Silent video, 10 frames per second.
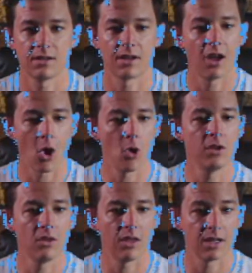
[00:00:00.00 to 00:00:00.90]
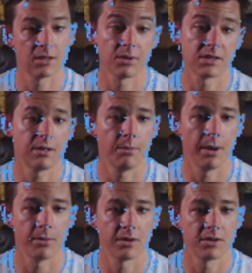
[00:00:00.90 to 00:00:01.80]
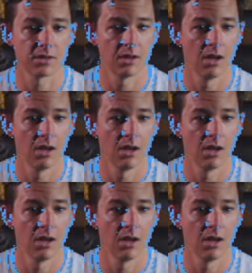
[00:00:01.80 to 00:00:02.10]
I owe you that, especially members.